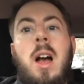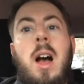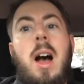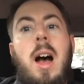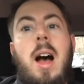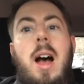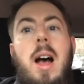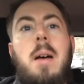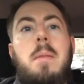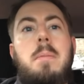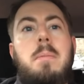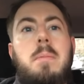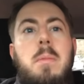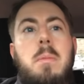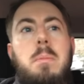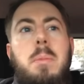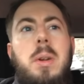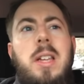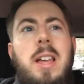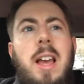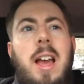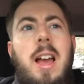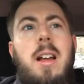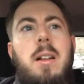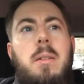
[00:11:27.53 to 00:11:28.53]

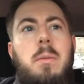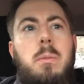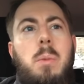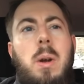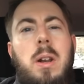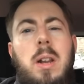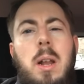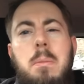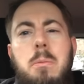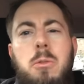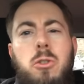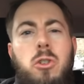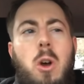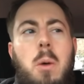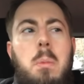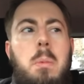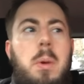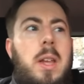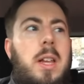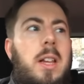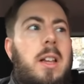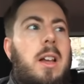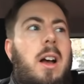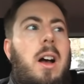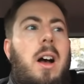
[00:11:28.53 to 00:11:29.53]
But yeah, when I'm
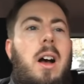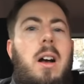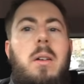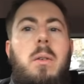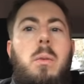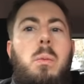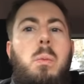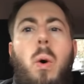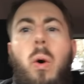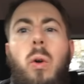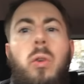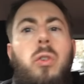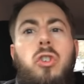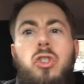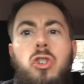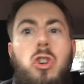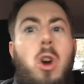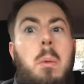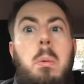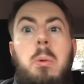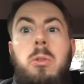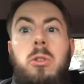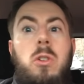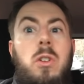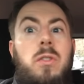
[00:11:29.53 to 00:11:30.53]
shopping, one
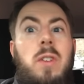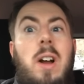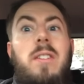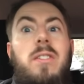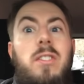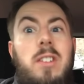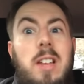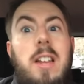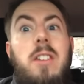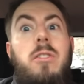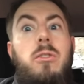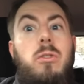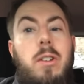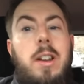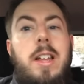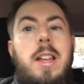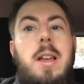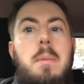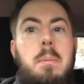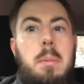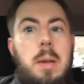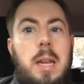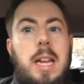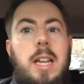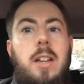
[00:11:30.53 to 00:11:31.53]
shop is enough. I've
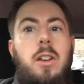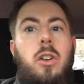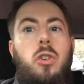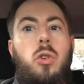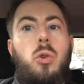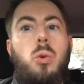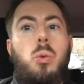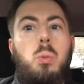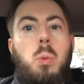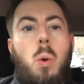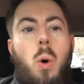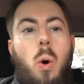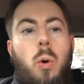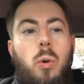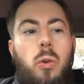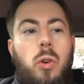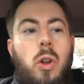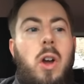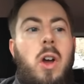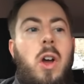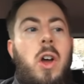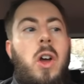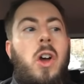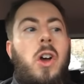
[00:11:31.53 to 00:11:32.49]
literally been to one